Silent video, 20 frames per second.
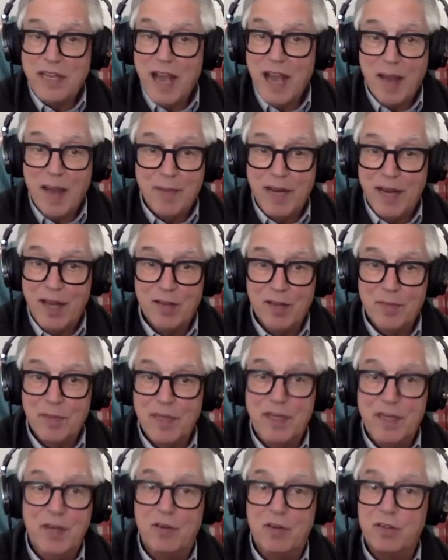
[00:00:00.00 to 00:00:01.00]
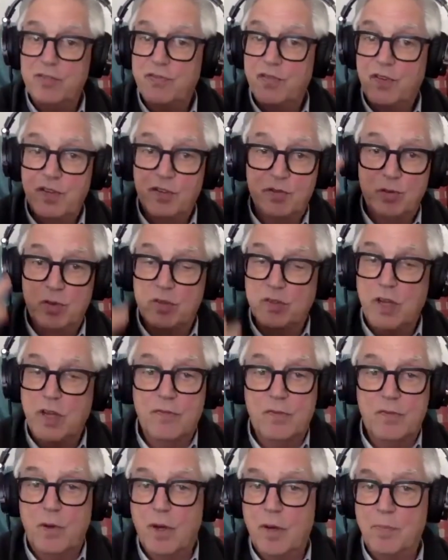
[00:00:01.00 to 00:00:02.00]
common element here is fierce
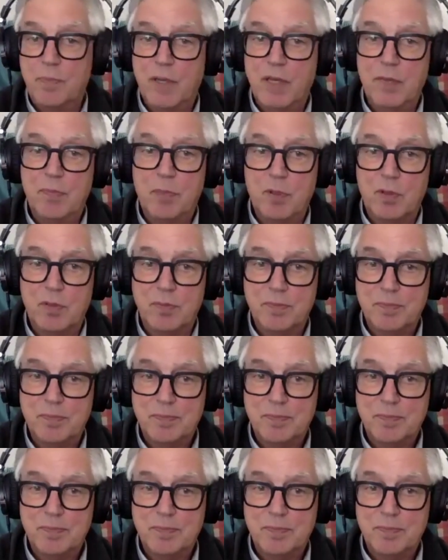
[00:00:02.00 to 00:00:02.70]
resolve around people.